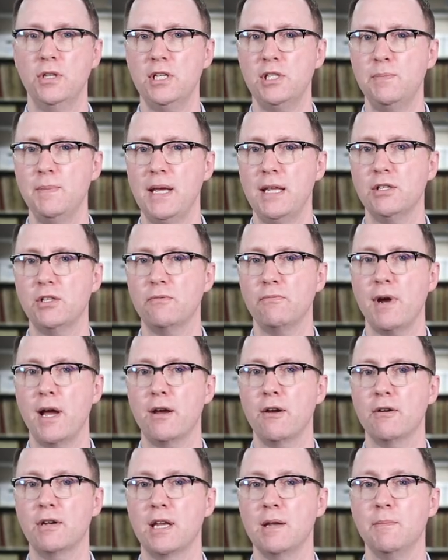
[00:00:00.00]
this means a
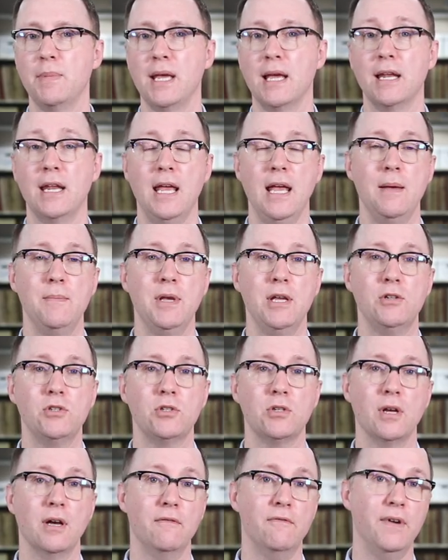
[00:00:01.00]
record can be an
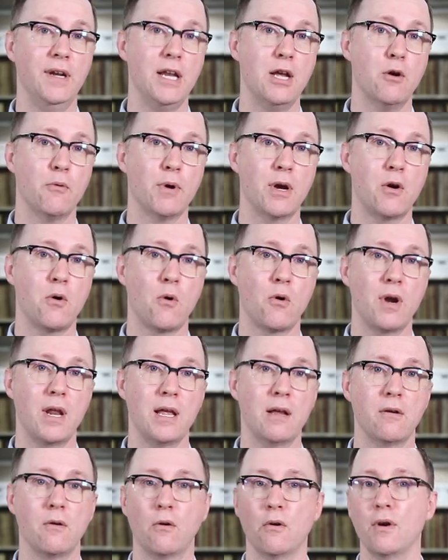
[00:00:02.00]
image, a video
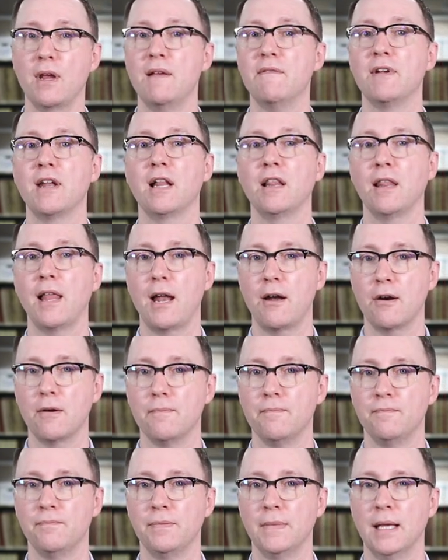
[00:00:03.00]
recording, or even a letter.
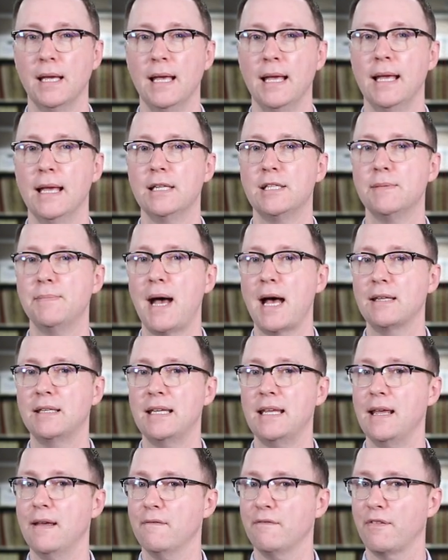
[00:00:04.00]
It's about
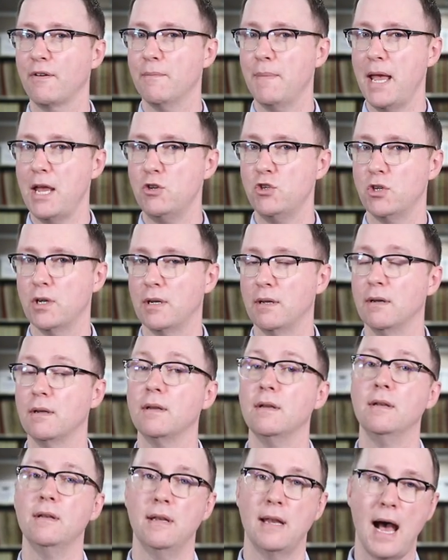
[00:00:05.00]
the information,
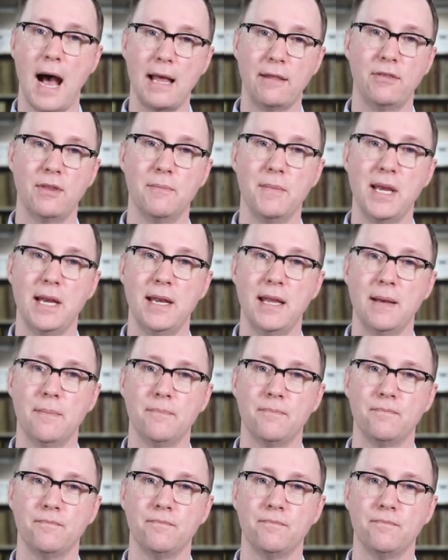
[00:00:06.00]
not the medium.